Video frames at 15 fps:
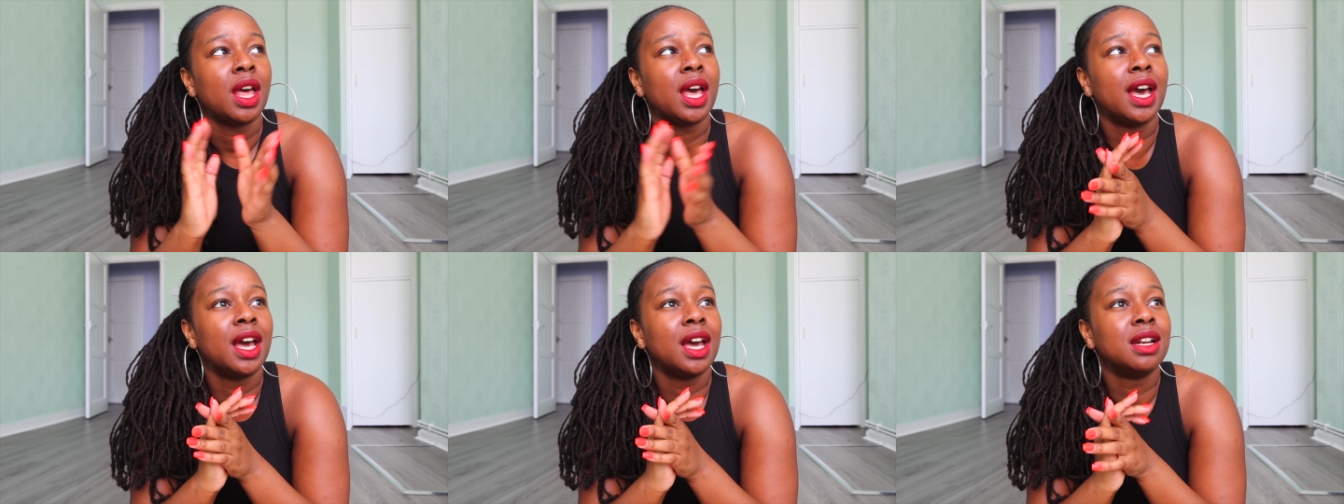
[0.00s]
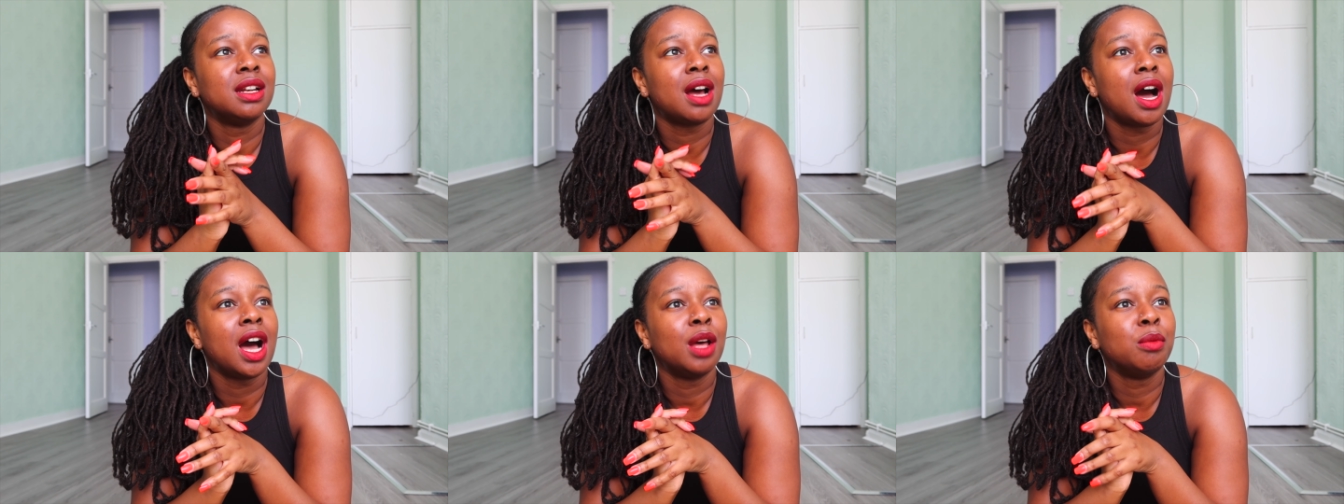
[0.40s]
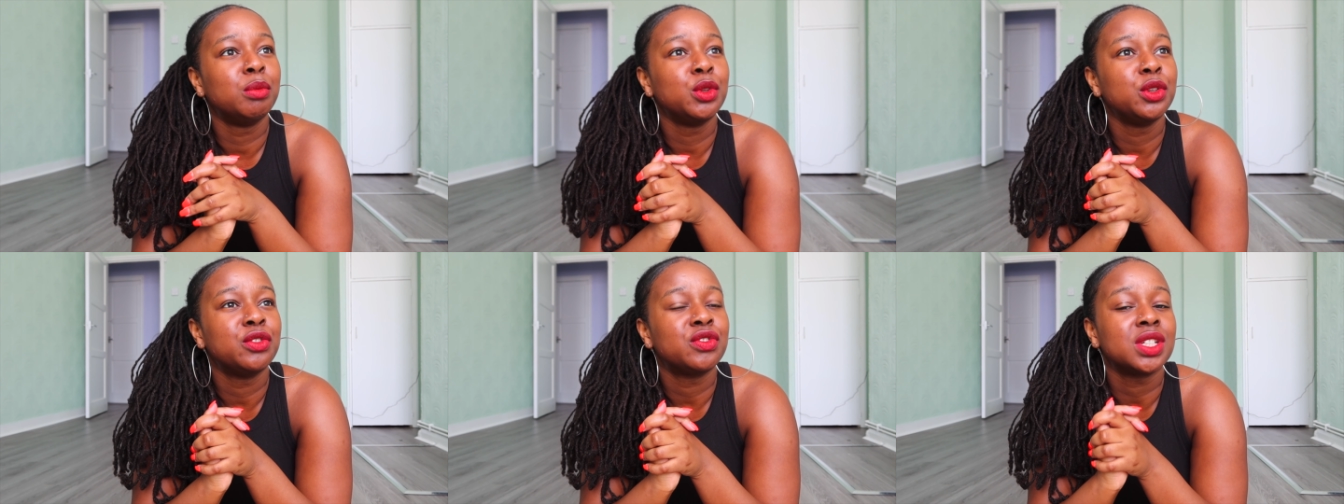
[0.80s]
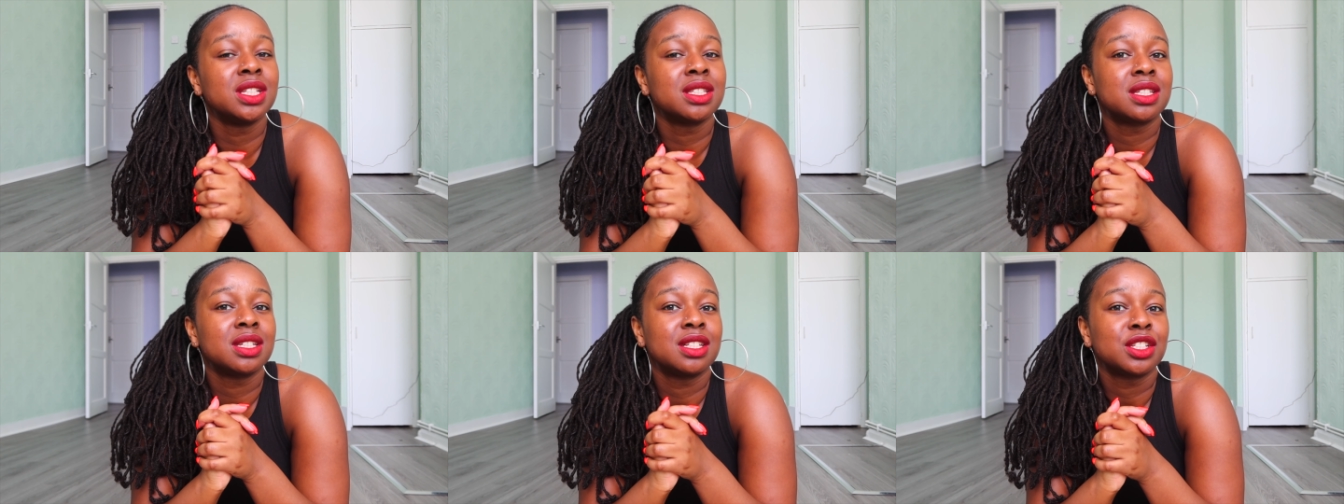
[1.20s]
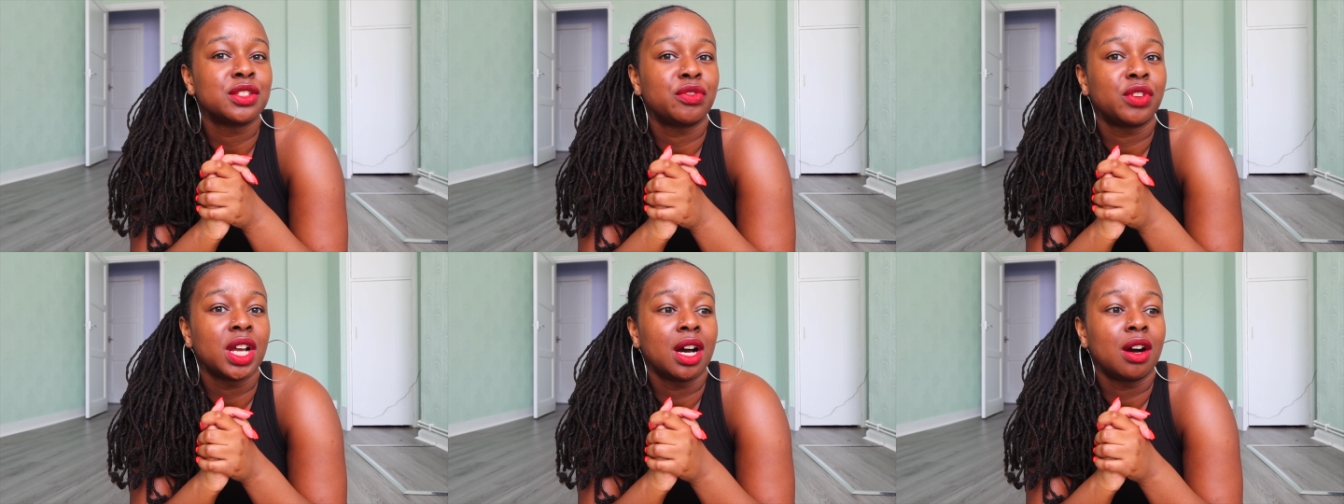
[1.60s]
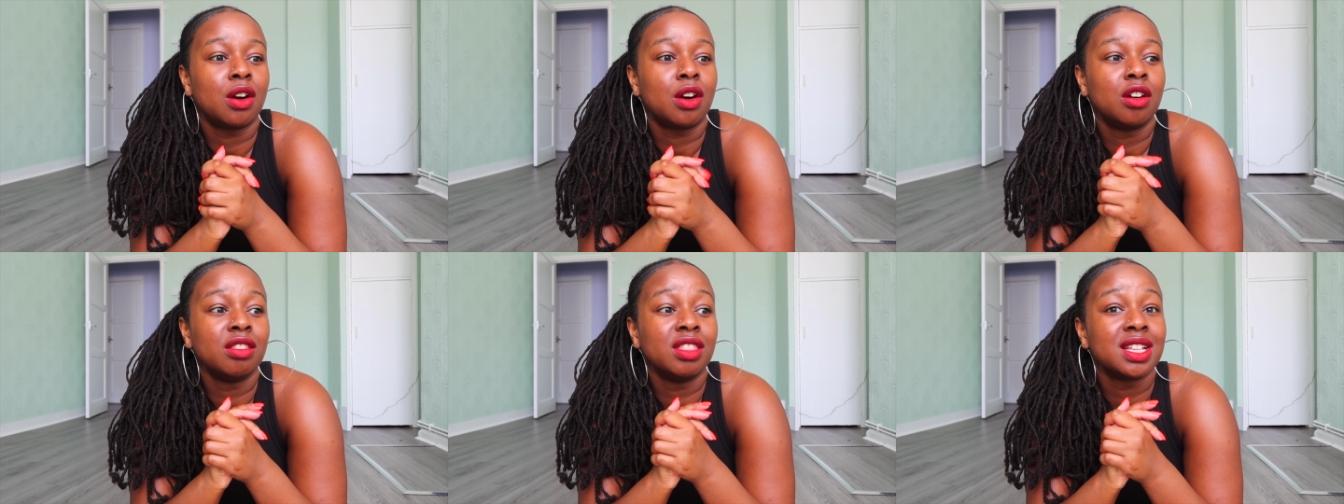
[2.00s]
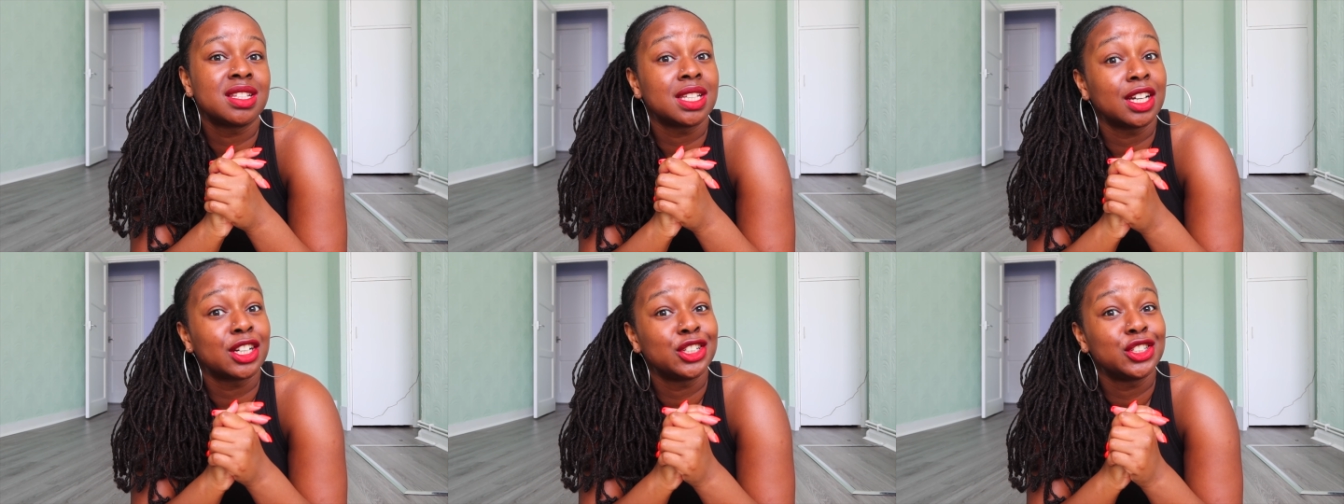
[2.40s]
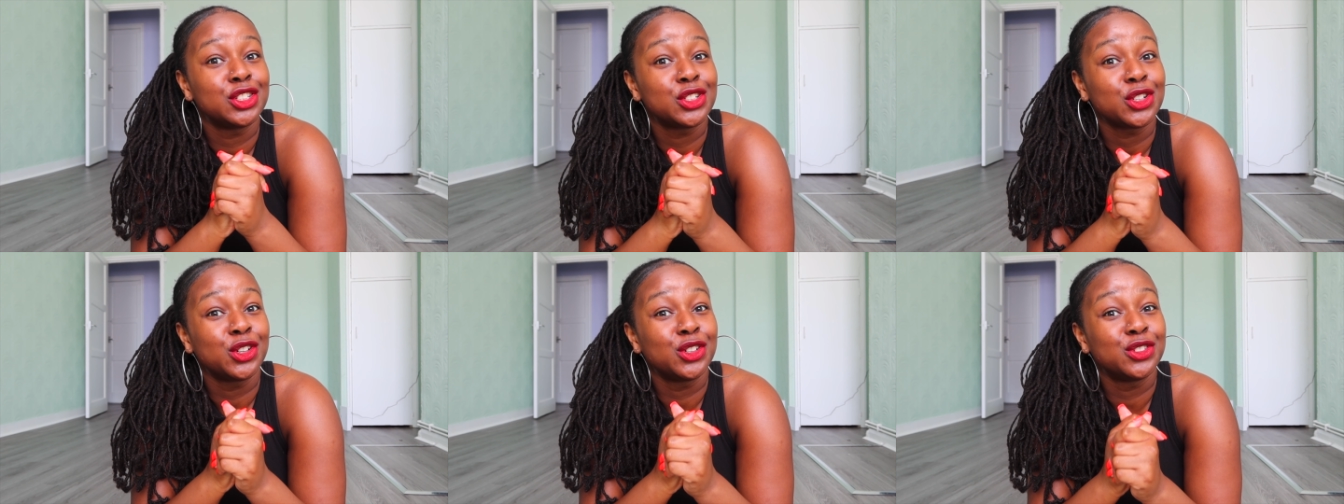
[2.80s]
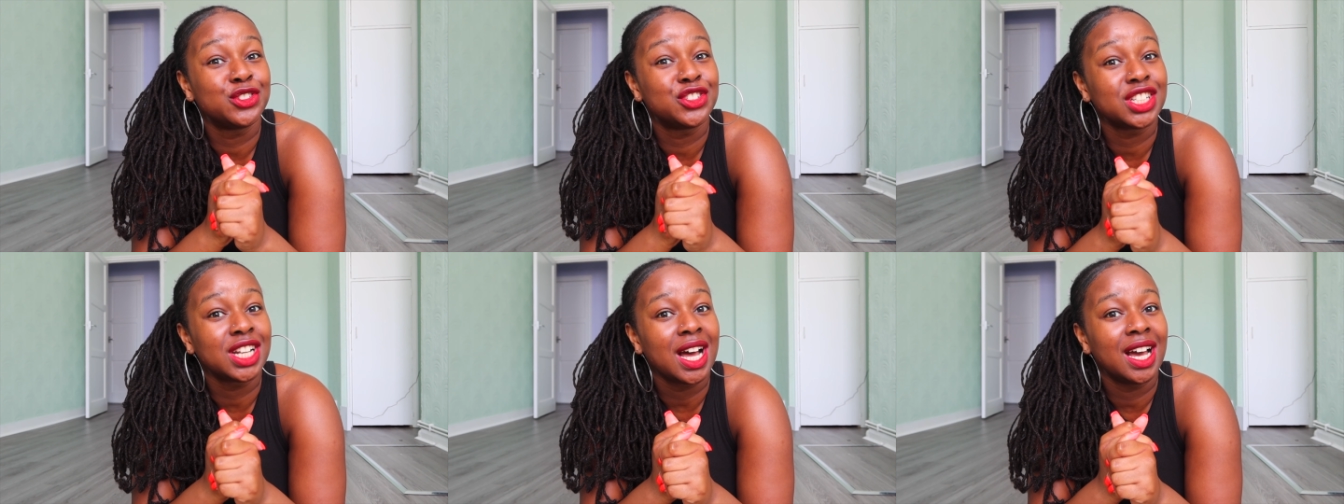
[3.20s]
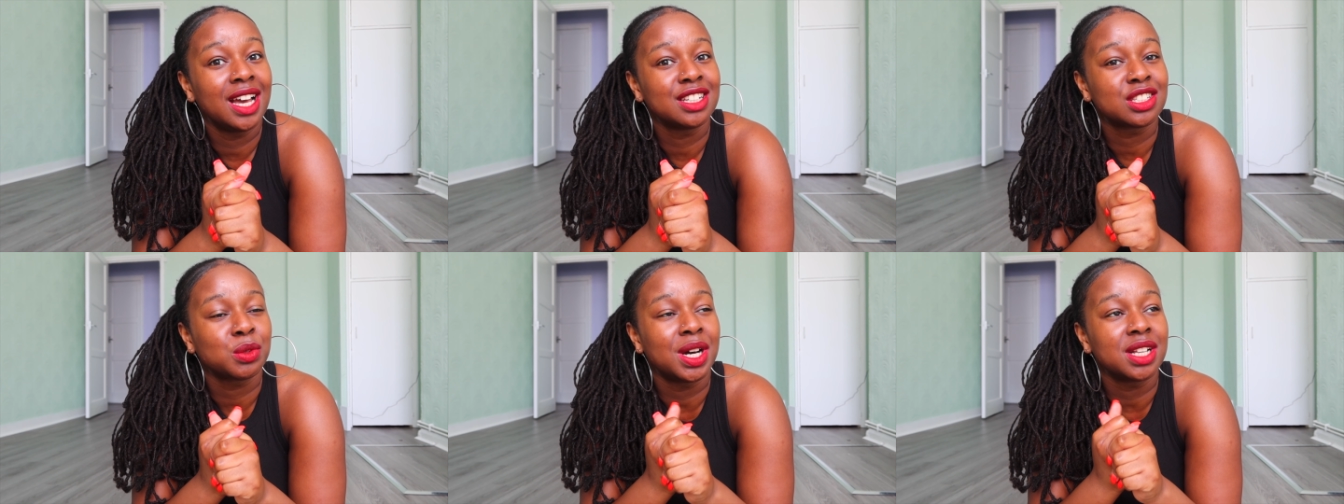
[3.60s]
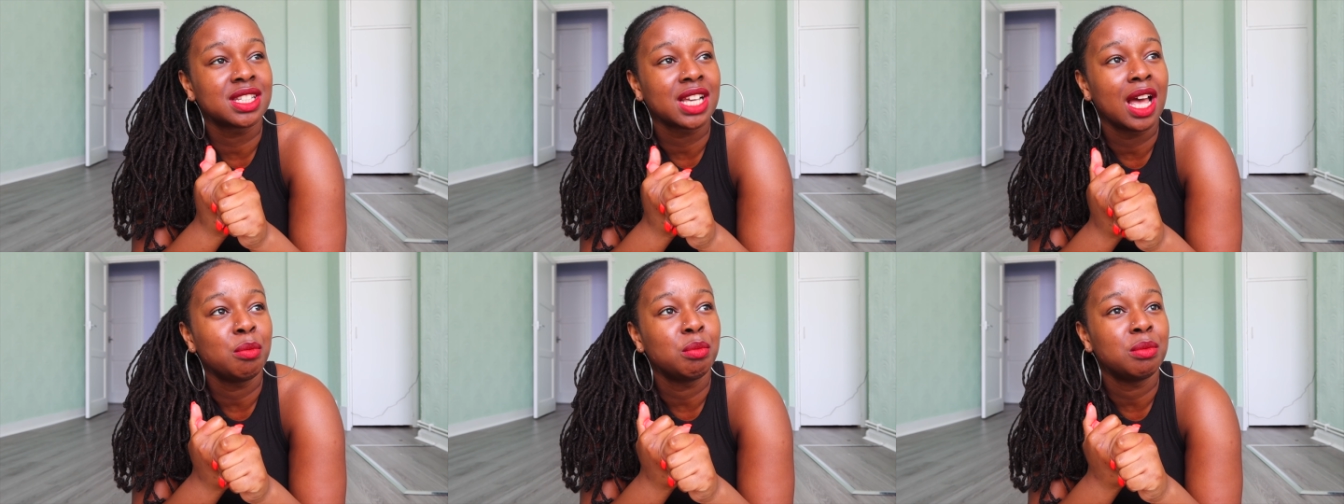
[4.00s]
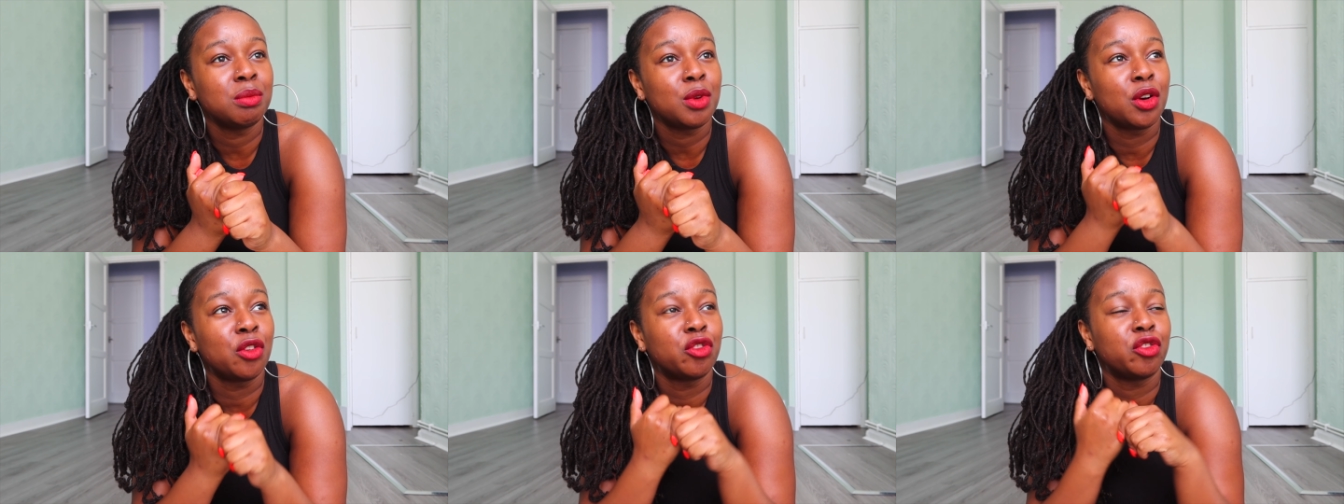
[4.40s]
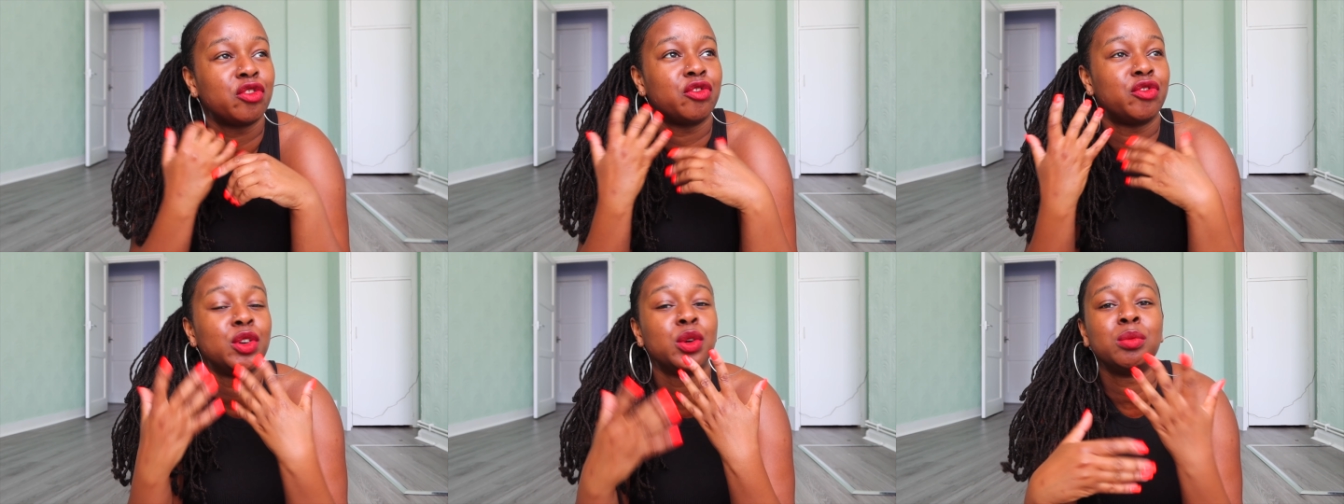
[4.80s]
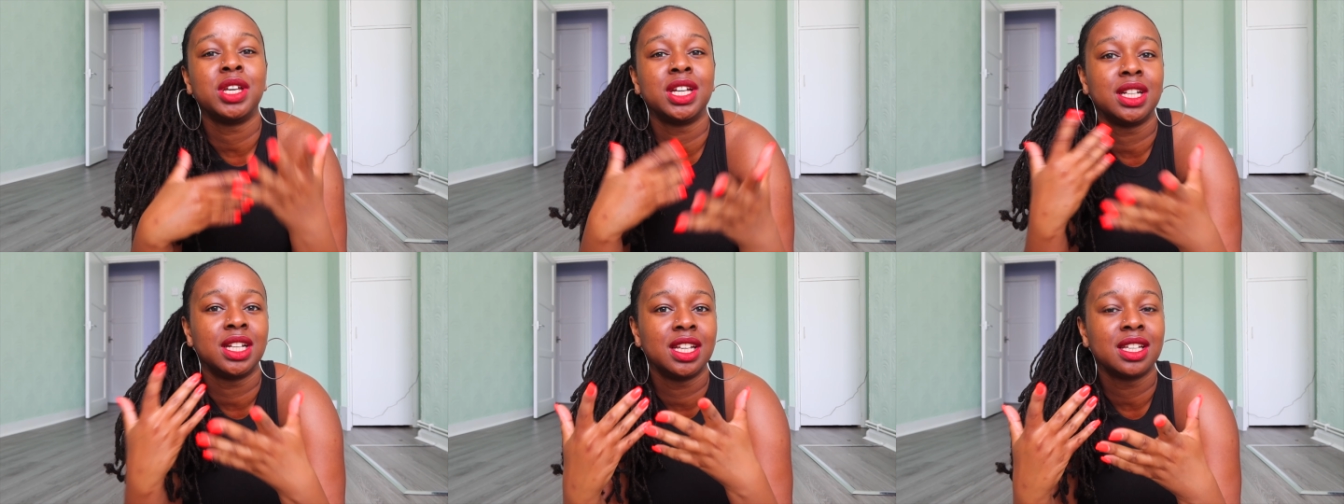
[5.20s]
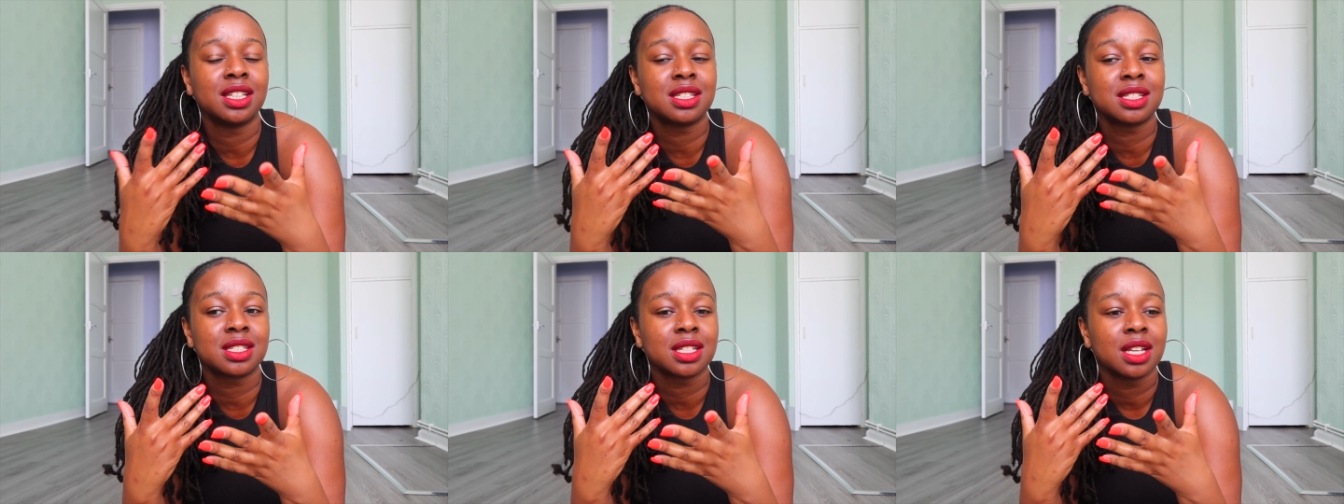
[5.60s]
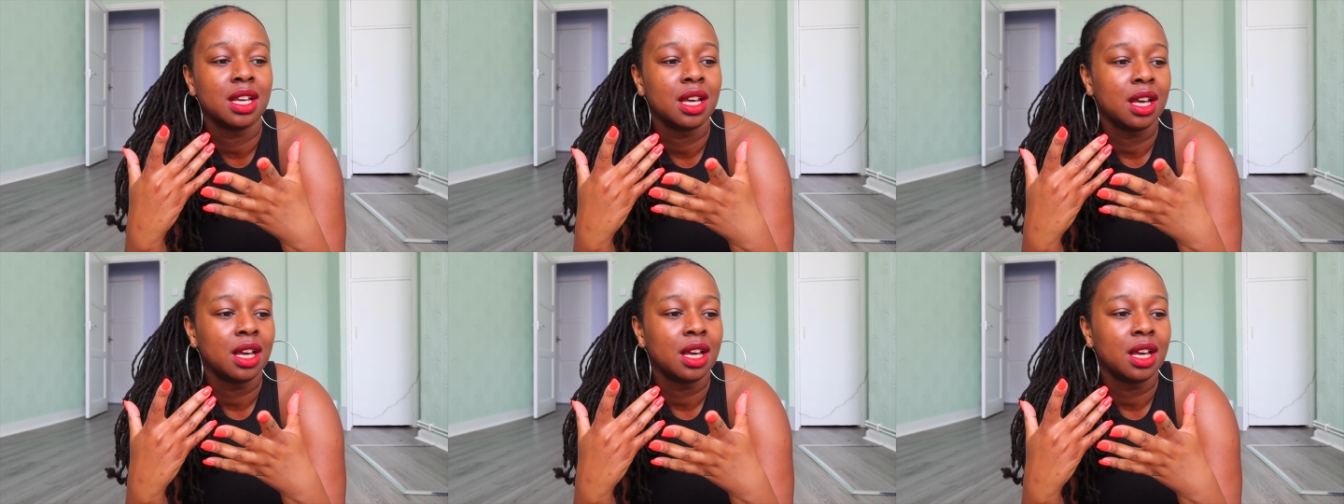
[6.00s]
And I moved into this flat on the second of July. So at time of filming this,